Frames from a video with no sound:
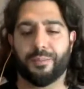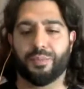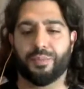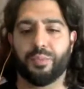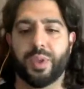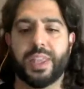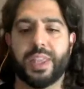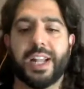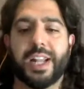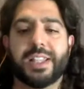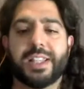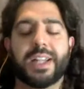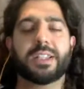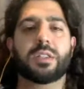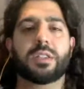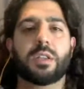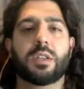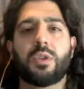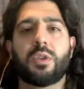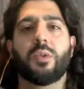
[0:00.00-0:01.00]
But that's the
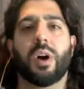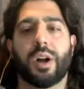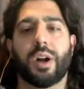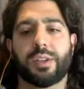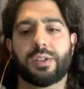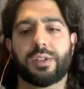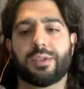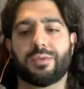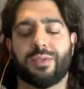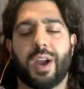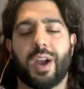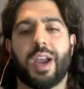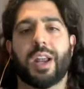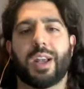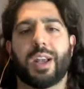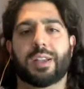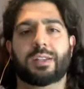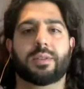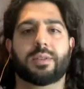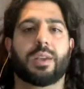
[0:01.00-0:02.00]
nuance, right?
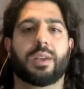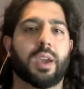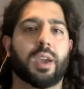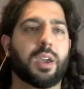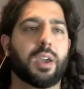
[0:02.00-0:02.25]
It's like,